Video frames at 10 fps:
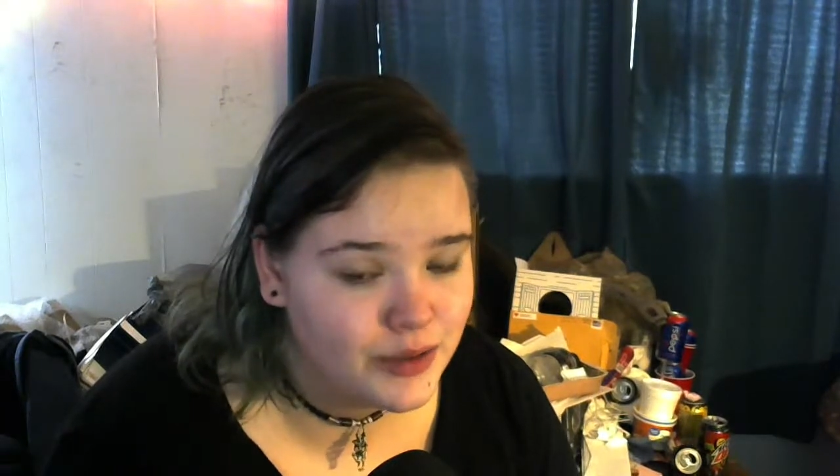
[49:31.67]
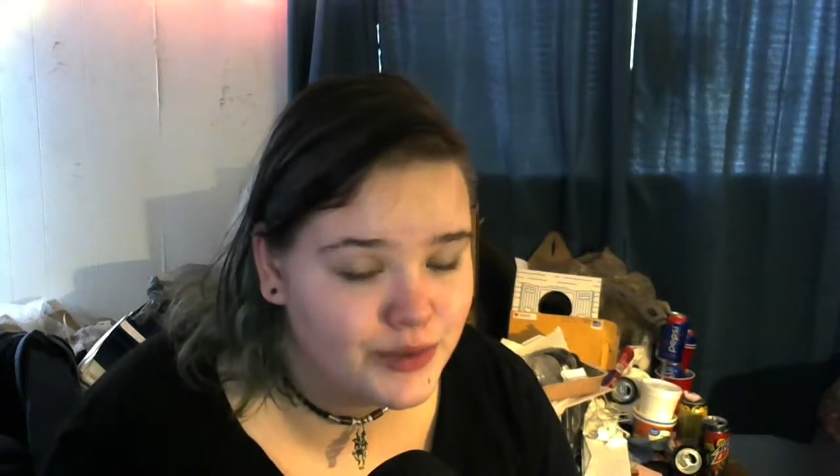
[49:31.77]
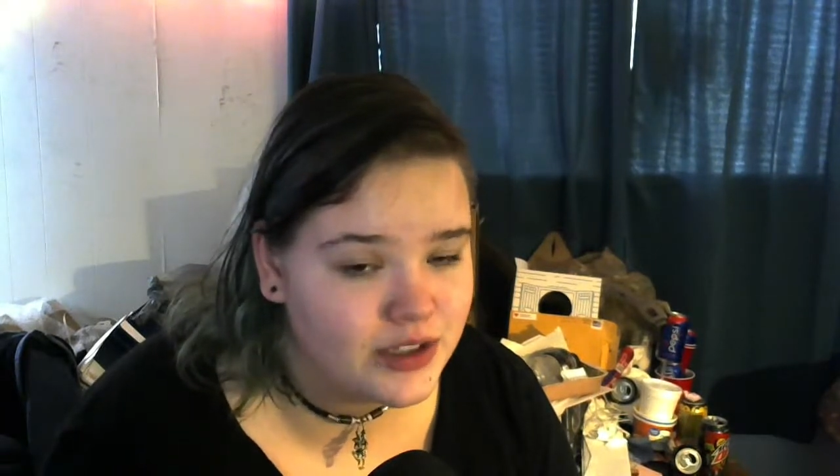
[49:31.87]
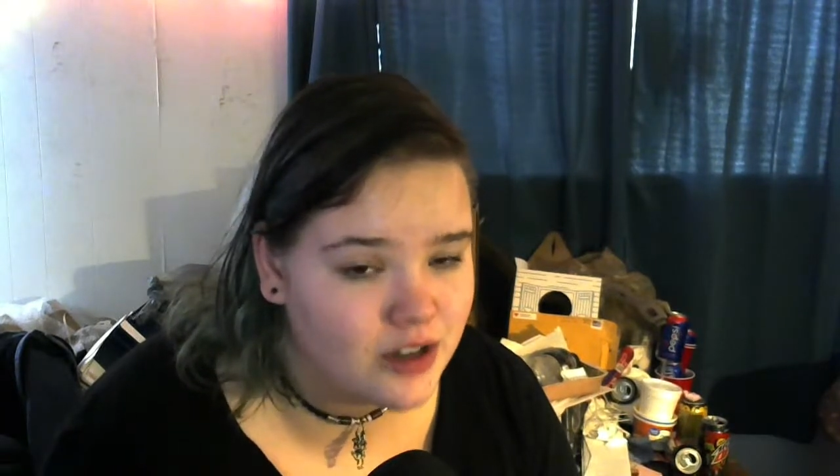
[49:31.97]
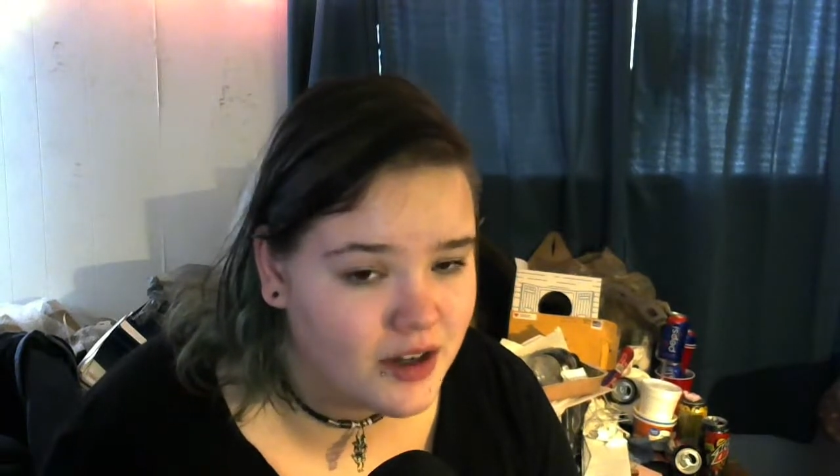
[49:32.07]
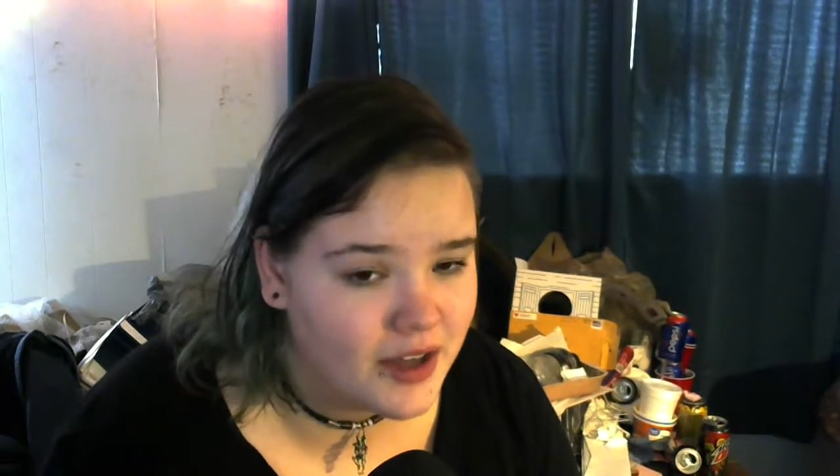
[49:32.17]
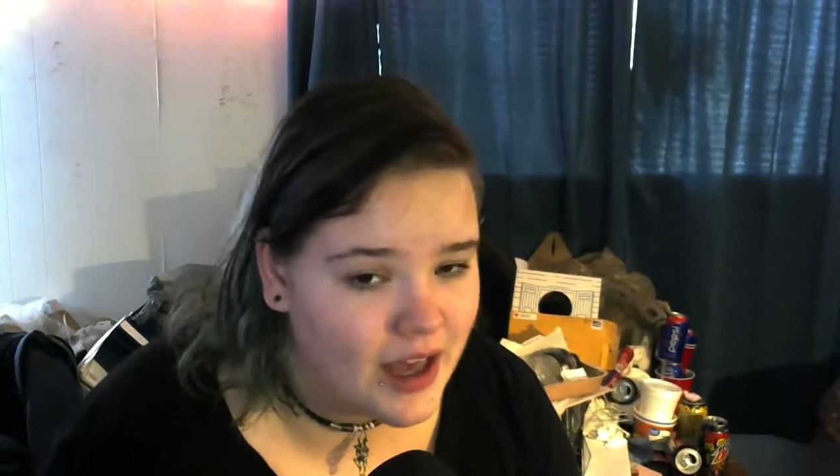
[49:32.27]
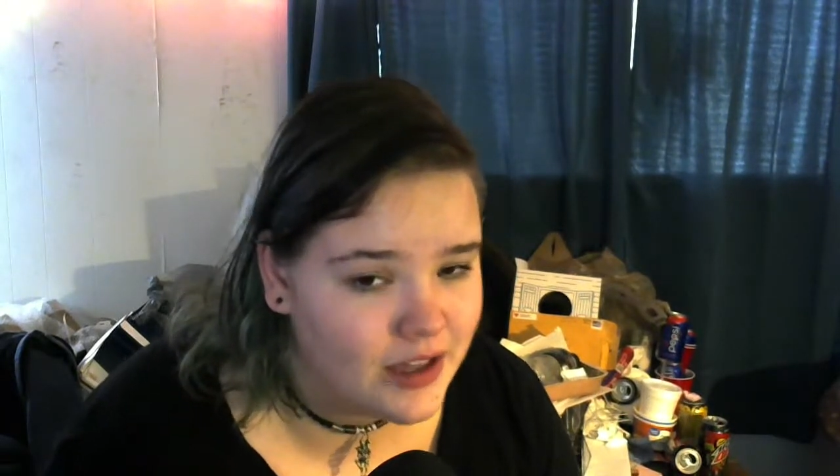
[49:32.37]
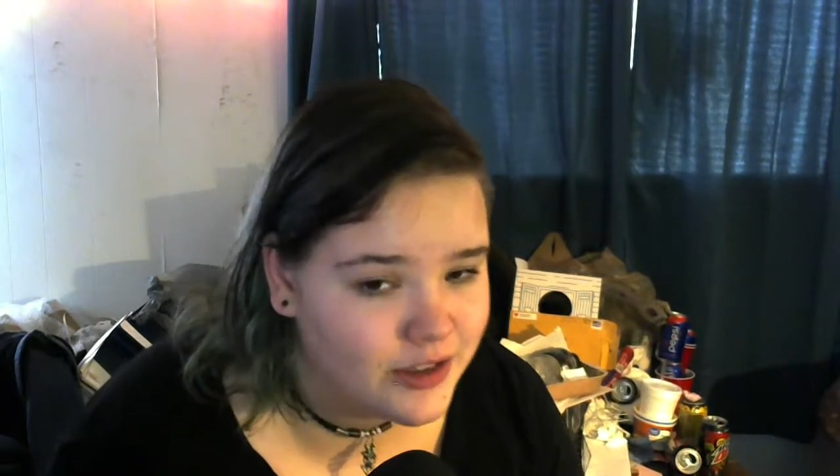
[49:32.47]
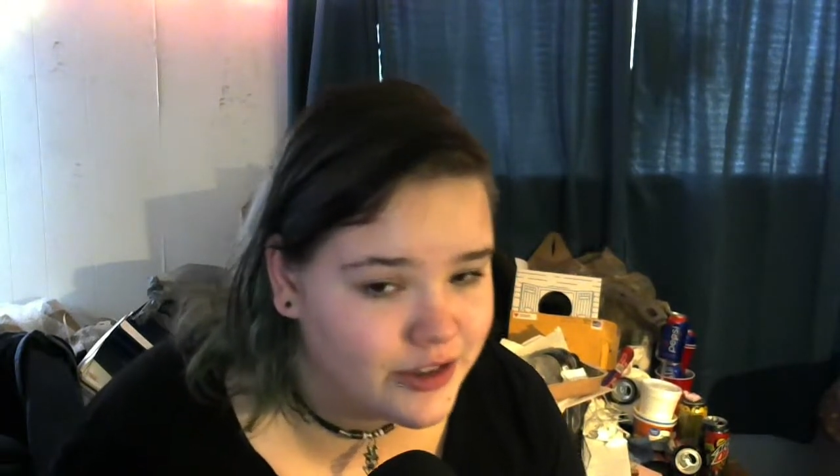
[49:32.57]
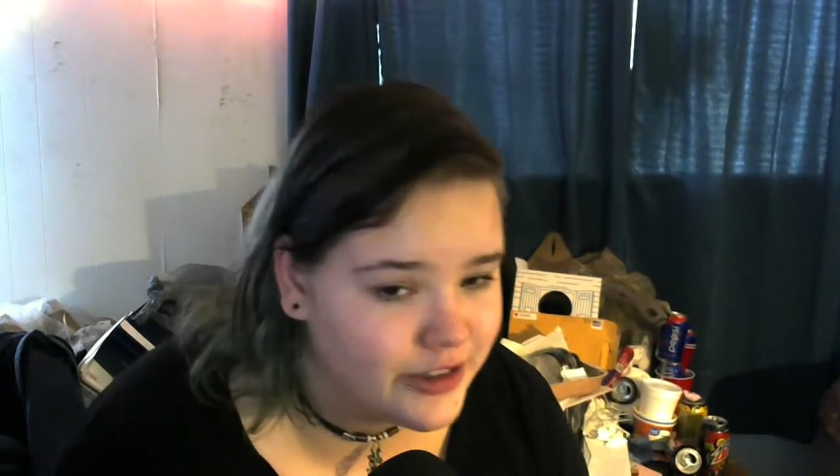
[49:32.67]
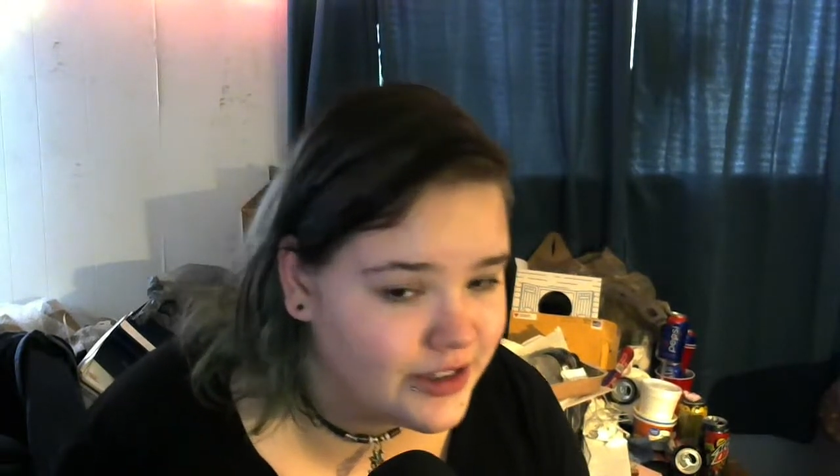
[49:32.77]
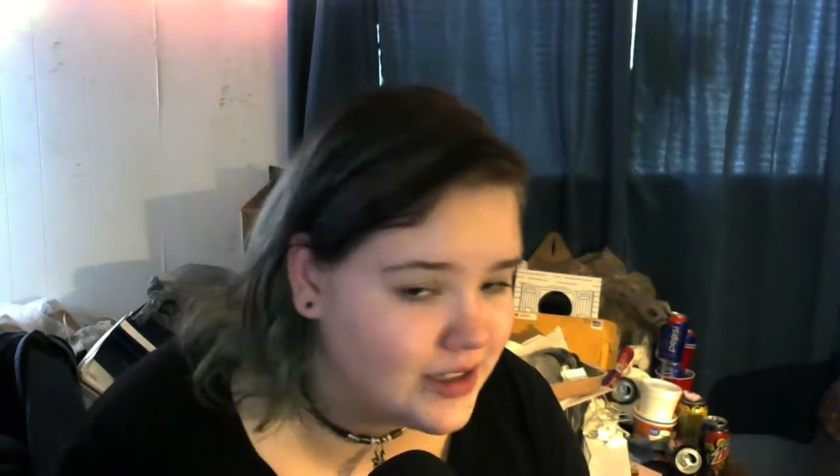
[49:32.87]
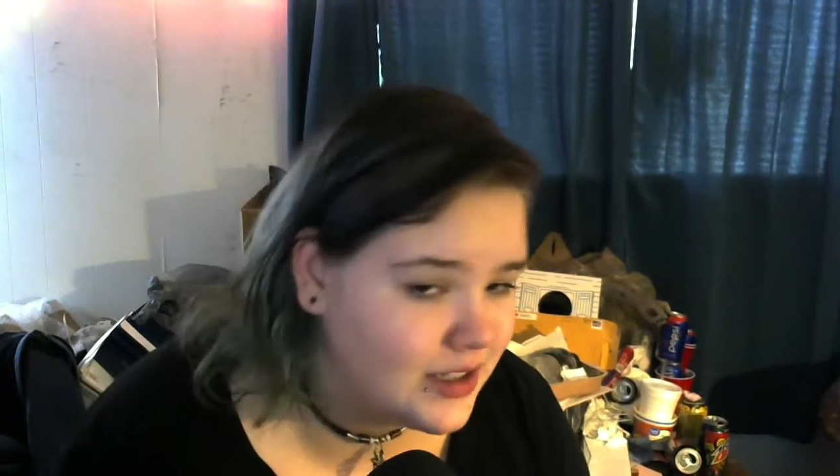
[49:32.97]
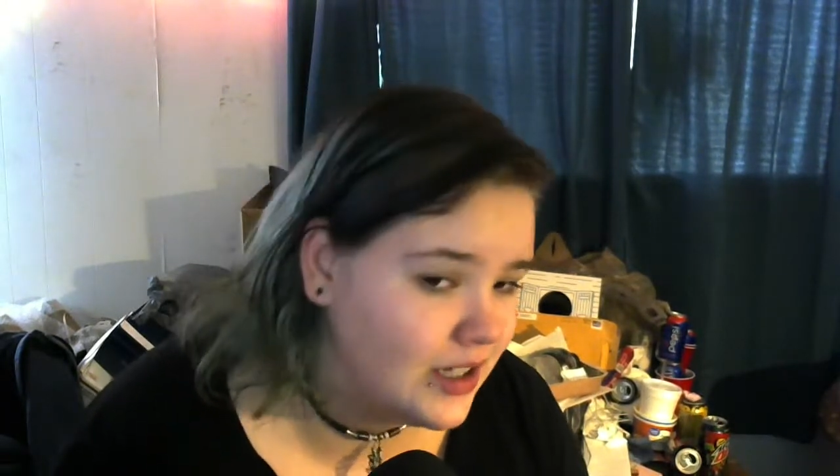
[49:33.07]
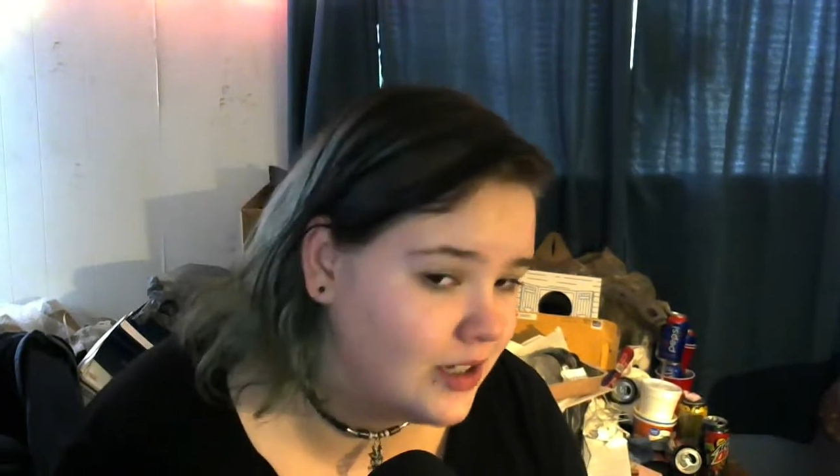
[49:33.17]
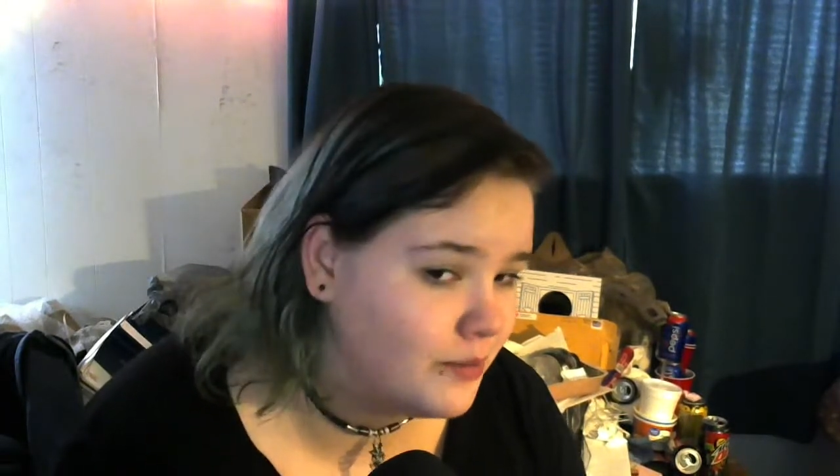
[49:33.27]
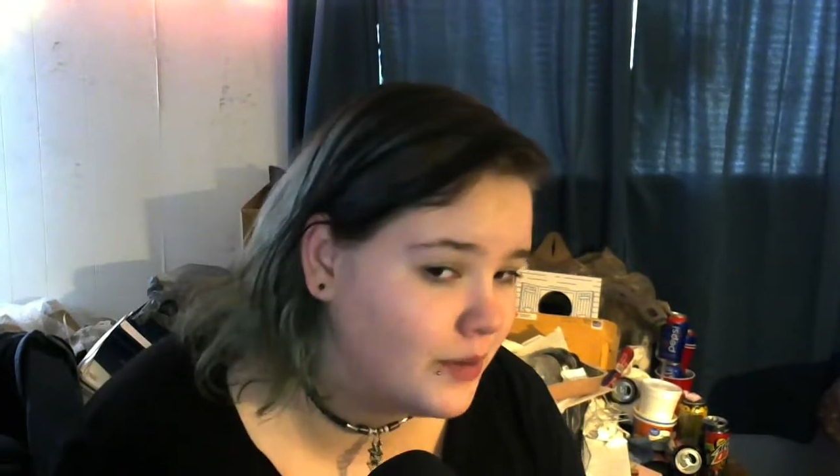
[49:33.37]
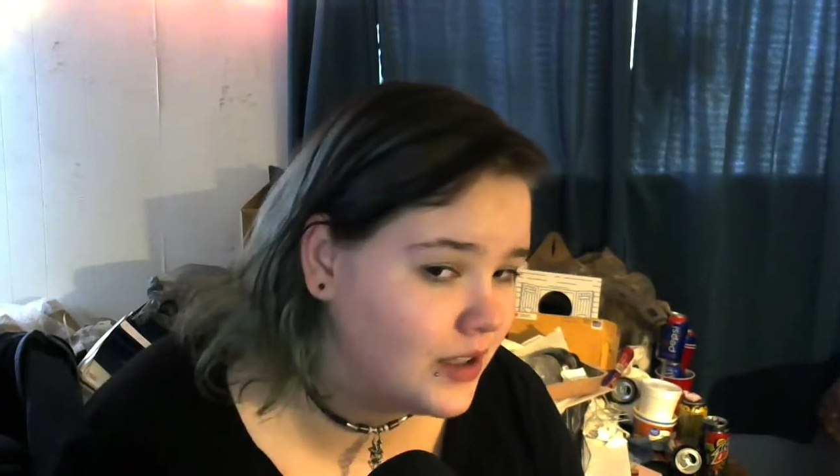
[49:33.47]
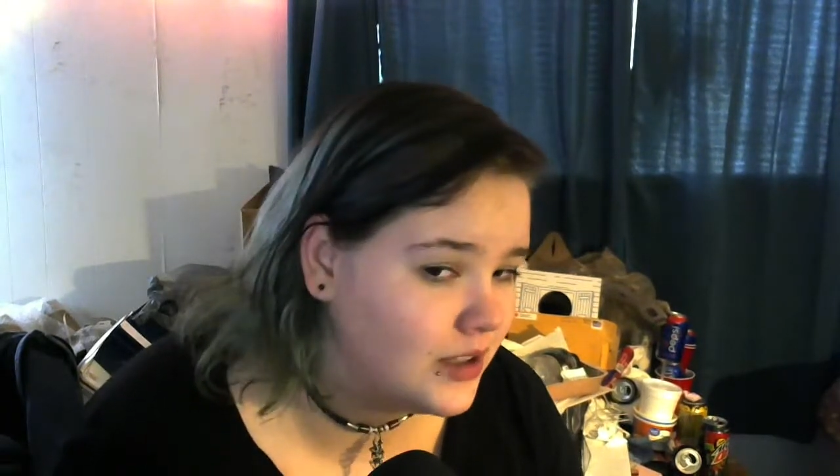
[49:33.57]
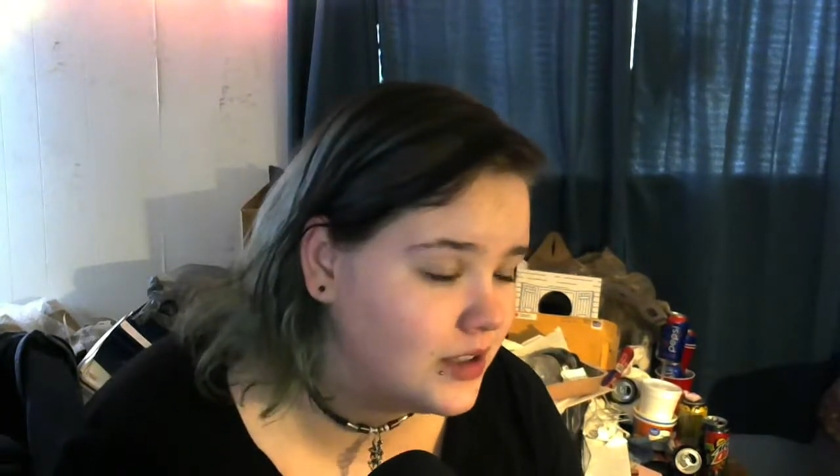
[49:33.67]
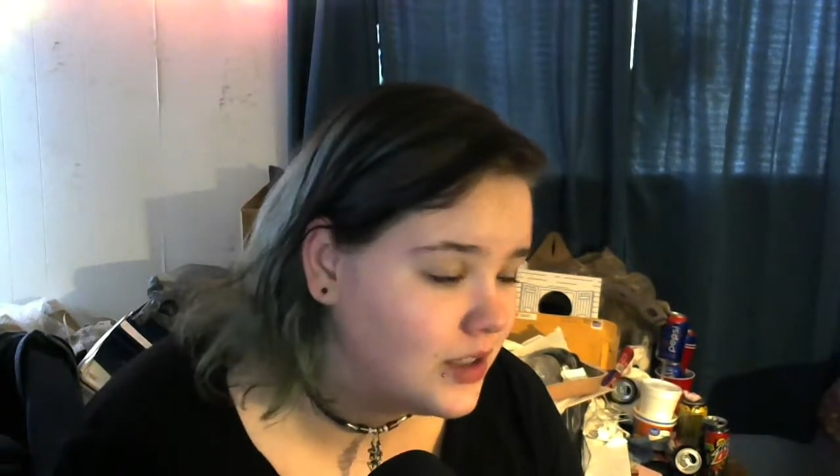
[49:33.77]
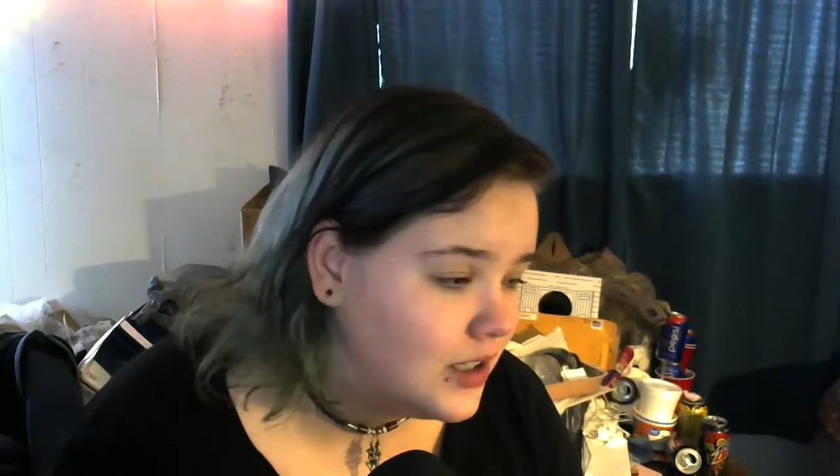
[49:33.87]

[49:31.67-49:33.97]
It was a non-cancerous thing, but